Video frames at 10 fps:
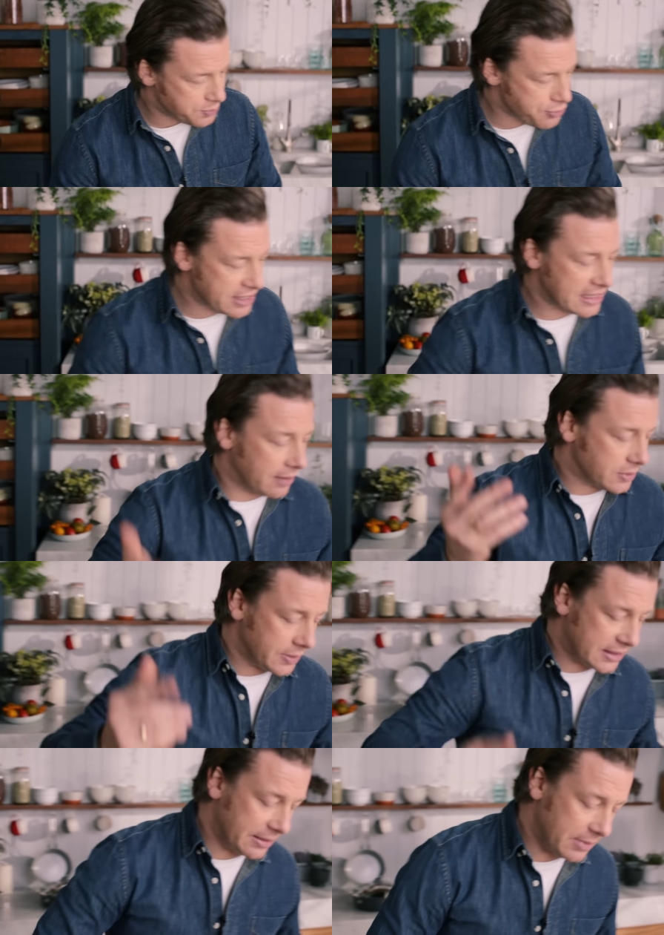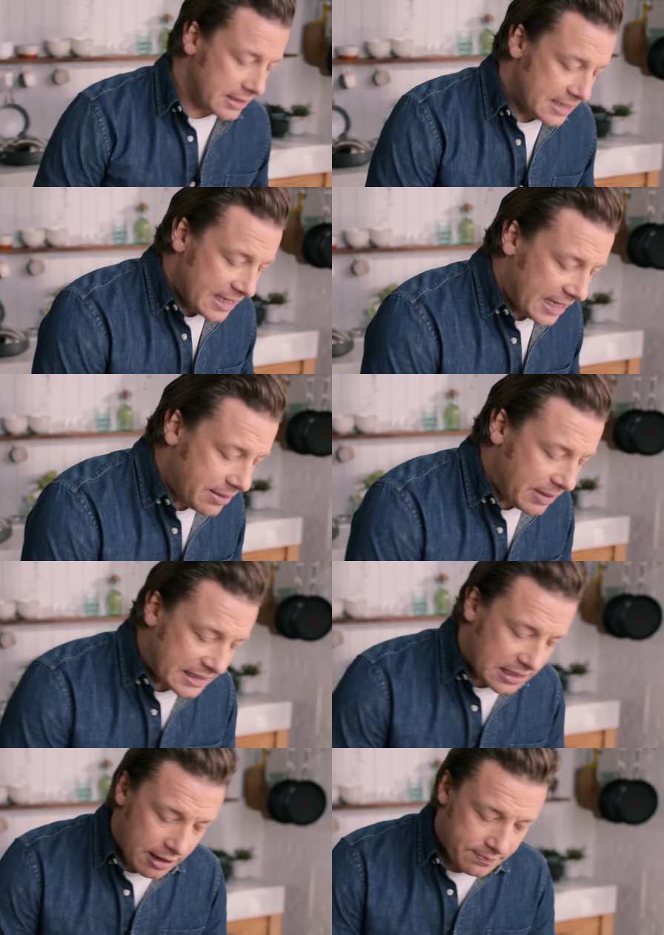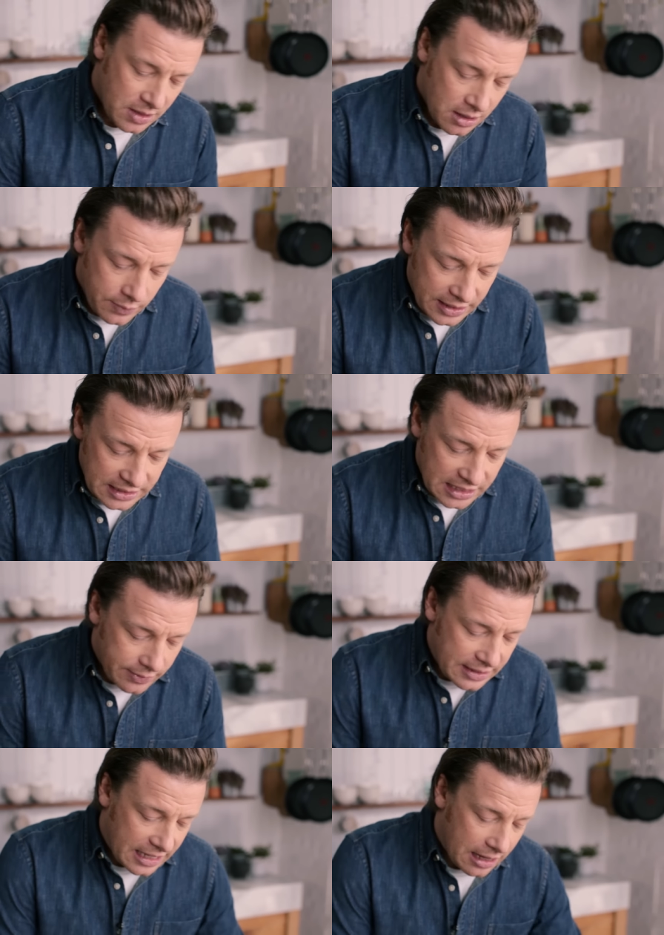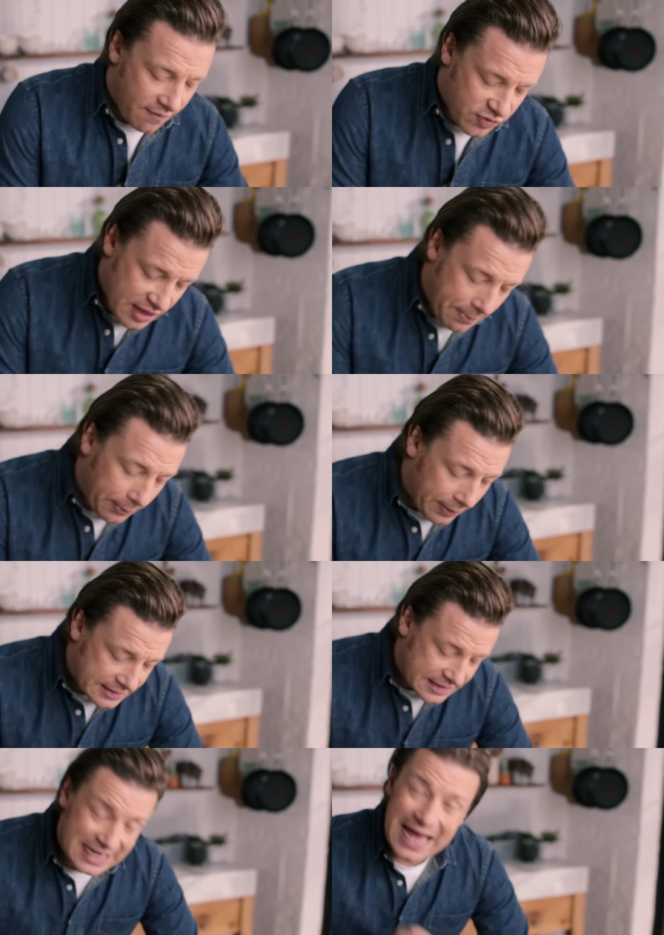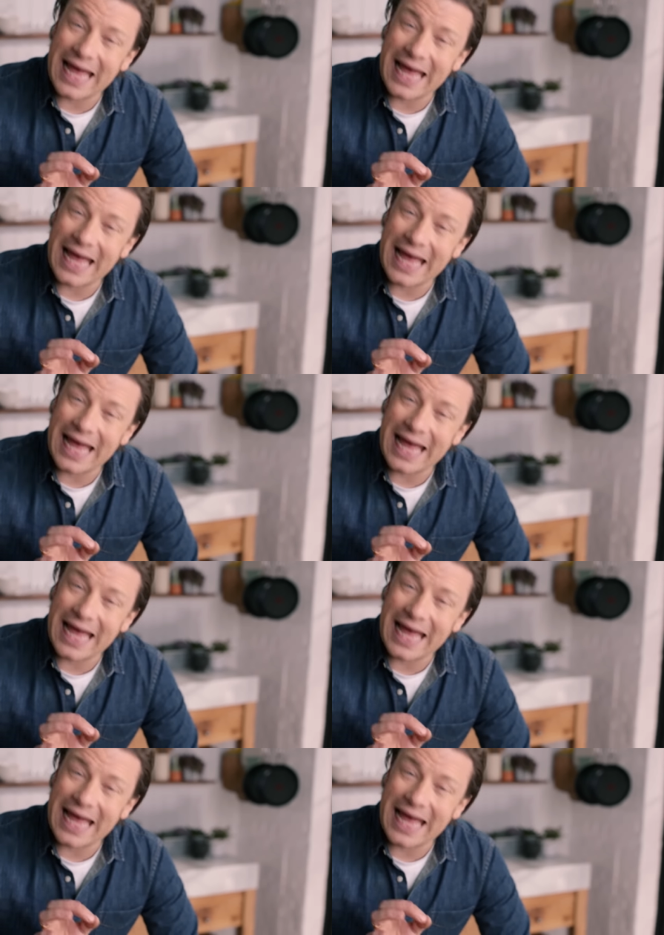bring that up to a simmer. In the meantime, we're gonna go in here. I've separated